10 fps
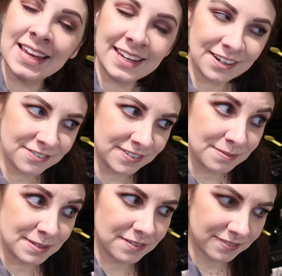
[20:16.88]
I need to
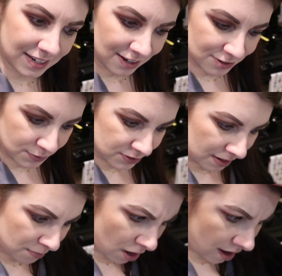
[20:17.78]
film some videos, which
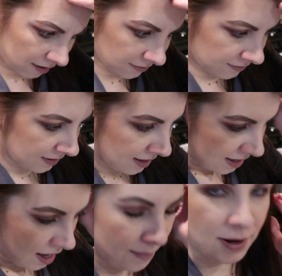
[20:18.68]
I'm off.
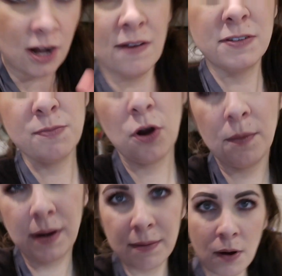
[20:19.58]
I'm not off
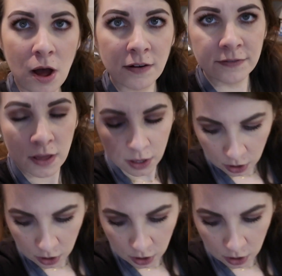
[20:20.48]
tomorrow, but I'm off